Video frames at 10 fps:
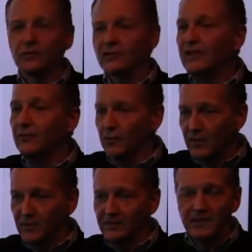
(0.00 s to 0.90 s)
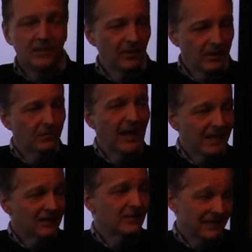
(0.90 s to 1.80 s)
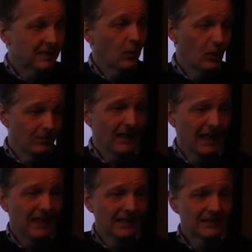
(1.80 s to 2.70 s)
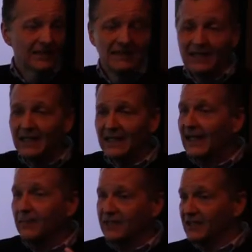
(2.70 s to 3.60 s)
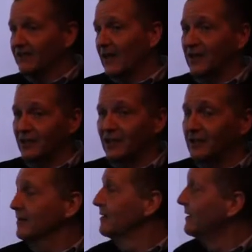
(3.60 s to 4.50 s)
or several months. But it has to be someone paid. It can't be just volunteer.